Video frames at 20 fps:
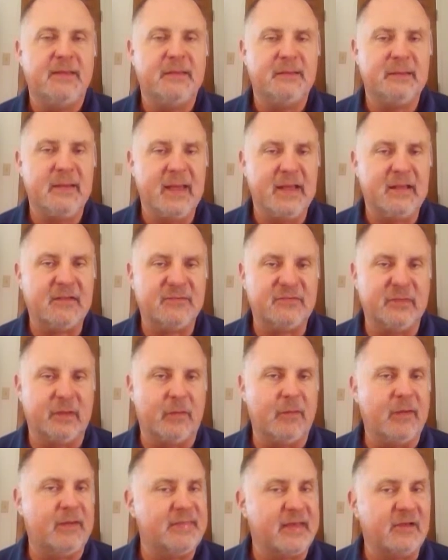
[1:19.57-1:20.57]
Next,
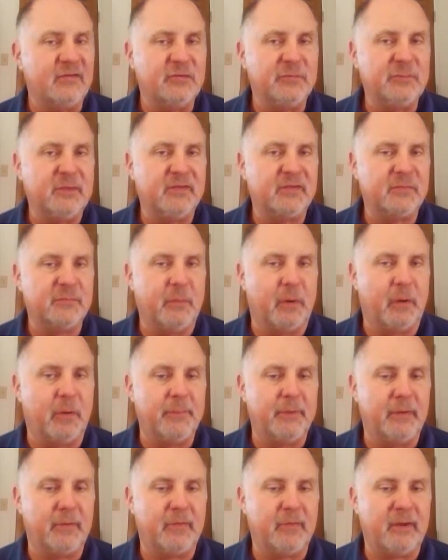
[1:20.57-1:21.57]
though, and that should be a small
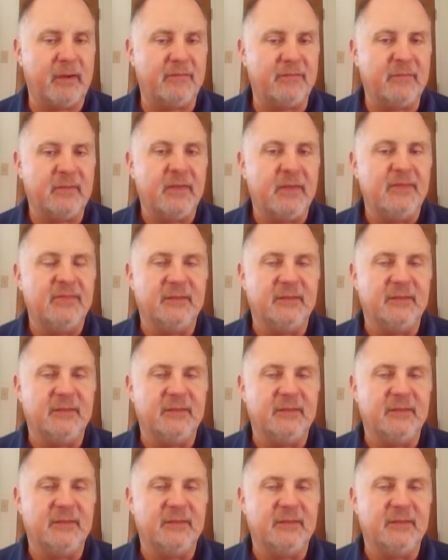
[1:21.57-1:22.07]
paragraph.